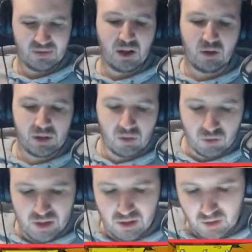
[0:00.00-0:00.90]
though I don't
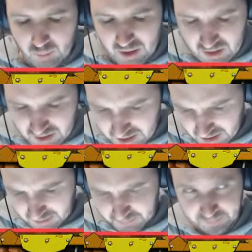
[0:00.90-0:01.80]
really like painting
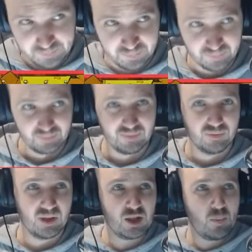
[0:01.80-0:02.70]
skin,
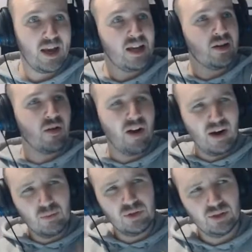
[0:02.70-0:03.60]
is painting their
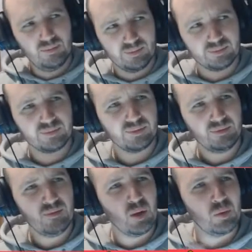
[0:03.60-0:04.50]
arms
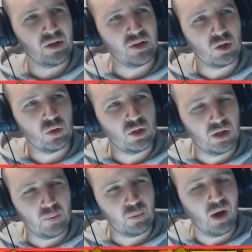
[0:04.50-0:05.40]
because it's such
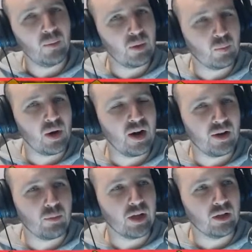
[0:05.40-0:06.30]
a prominent part of the
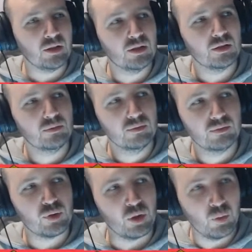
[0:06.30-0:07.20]
model.
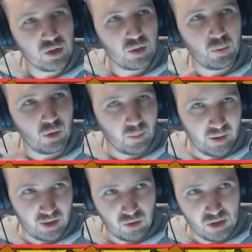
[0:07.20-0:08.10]
So once you put a bit
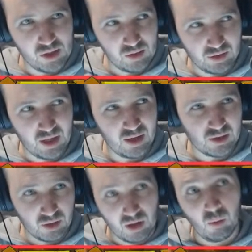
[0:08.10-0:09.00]
of green on that, it's
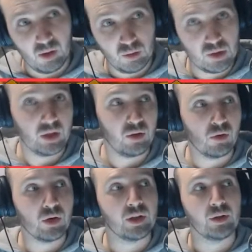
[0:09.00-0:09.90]
like, oh, it looks like an
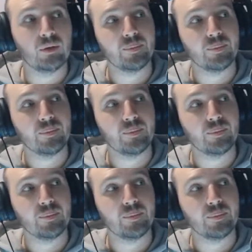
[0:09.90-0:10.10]
orc now.